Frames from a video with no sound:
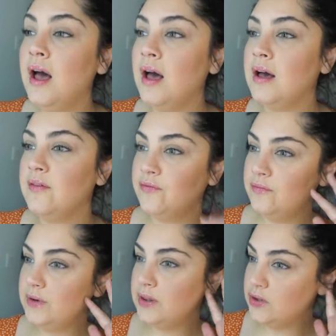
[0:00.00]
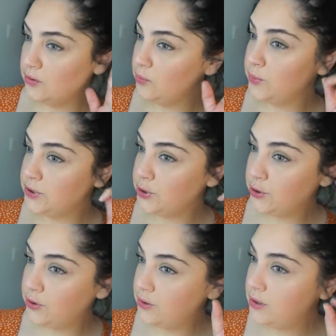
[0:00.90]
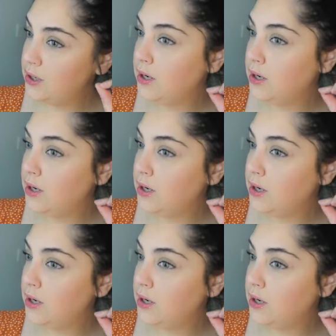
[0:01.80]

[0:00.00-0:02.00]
Uh, and during the winter,